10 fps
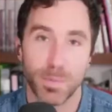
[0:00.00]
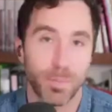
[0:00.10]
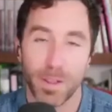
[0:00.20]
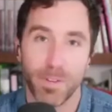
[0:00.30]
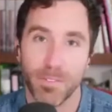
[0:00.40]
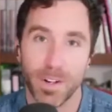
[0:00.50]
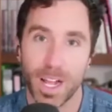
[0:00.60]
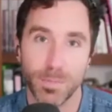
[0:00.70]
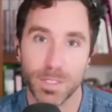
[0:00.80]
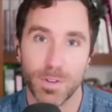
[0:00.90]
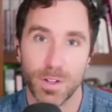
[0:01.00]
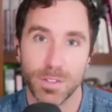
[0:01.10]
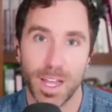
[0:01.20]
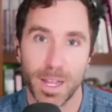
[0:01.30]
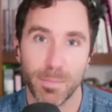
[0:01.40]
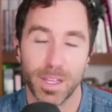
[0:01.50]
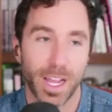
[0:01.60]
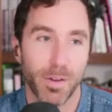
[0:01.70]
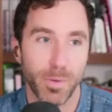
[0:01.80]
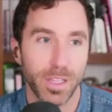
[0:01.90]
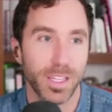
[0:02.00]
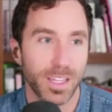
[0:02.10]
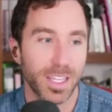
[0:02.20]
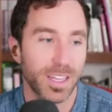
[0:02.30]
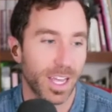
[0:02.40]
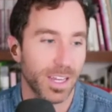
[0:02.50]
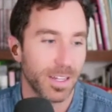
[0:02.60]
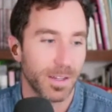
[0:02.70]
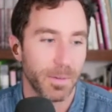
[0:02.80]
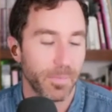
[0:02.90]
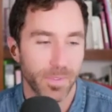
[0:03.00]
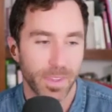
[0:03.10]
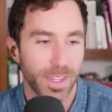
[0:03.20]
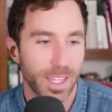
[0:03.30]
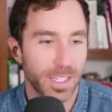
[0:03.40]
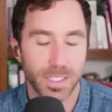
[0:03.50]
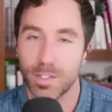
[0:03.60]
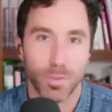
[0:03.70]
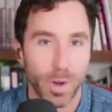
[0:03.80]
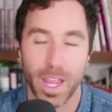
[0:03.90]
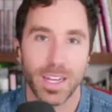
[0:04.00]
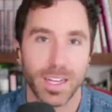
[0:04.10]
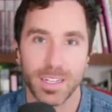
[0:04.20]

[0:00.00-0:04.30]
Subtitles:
of my favorite albums of all time. Like, I really think that it's a great